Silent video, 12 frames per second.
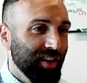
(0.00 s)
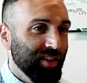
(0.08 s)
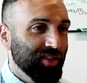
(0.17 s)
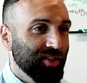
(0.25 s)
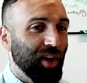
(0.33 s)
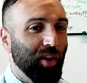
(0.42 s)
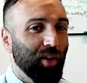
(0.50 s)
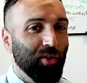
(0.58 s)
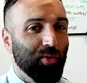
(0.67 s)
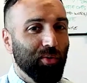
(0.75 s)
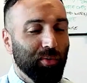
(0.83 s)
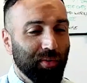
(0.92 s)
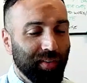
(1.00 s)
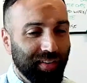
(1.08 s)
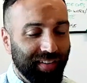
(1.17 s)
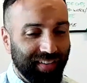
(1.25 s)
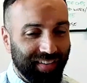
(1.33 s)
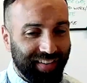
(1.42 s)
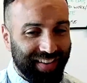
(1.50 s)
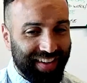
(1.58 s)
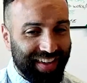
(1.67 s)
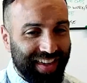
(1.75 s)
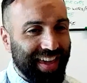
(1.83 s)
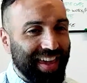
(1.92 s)
So
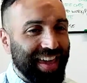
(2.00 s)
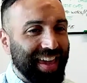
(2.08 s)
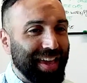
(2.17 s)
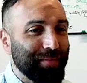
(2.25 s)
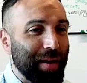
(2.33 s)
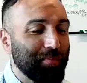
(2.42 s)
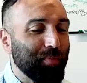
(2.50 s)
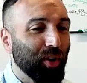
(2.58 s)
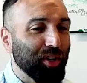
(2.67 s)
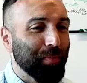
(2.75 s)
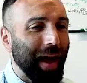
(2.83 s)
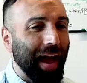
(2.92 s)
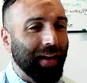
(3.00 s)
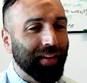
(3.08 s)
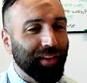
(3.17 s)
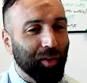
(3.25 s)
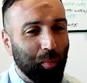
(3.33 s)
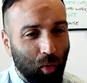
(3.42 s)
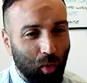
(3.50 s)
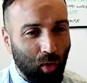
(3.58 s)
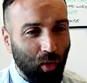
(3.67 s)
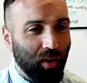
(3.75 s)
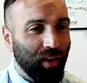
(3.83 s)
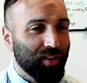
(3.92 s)
he may push back a little
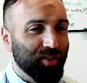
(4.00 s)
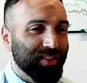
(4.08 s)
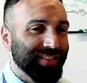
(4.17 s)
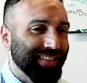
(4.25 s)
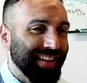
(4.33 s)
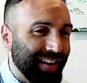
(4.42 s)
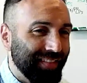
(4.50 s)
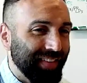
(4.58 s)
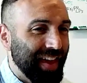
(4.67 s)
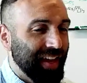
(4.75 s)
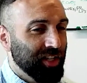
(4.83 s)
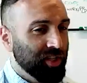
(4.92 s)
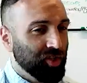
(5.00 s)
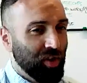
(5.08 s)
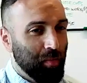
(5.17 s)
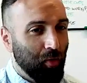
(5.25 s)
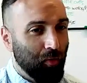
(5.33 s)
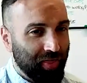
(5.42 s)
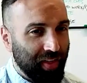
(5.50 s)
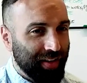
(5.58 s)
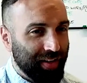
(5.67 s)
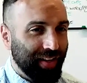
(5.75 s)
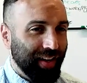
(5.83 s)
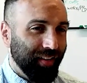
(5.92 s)
more, just kind of kick and scream over things
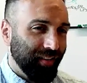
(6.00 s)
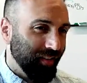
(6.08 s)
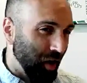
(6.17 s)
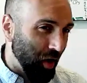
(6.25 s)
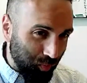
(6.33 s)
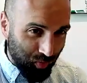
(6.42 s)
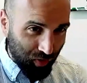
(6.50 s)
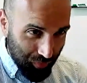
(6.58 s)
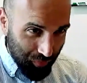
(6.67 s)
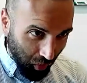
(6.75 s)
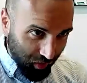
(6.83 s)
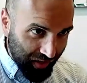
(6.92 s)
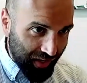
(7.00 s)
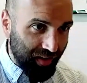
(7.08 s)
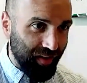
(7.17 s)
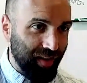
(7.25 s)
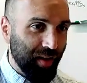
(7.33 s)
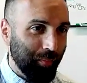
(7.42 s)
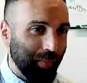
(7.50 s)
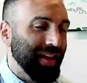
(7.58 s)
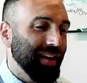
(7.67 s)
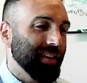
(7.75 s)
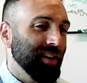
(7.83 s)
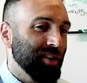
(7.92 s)
that like are pretty market, but he
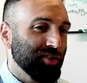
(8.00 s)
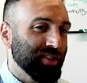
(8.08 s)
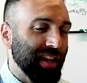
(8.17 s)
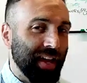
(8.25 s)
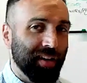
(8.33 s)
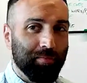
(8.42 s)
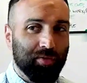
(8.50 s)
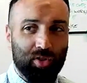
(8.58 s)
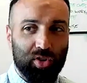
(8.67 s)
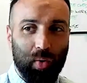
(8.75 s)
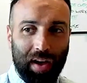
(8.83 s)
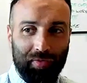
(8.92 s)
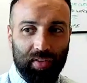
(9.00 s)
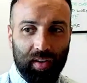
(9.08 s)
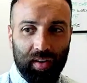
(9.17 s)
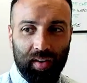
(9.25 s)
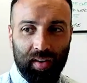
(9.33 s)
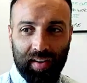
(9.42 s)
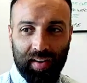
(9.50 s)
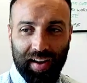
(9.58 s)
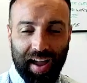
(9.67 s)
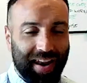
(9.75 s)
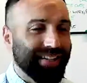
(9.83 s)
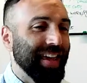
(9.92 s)
doesn't understand them. So you have to
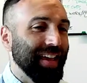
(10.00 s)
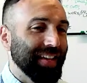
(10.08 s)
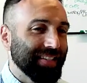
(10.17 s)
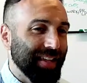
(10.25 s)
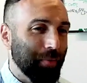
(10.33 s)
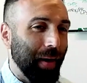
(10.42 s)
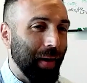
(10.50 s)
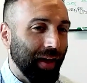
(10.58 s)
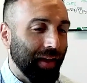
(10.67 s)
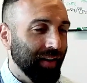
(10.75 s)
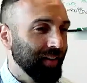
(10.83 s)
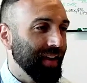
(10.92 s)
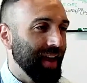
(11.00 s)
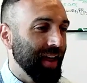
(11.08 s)
kind of take a step back and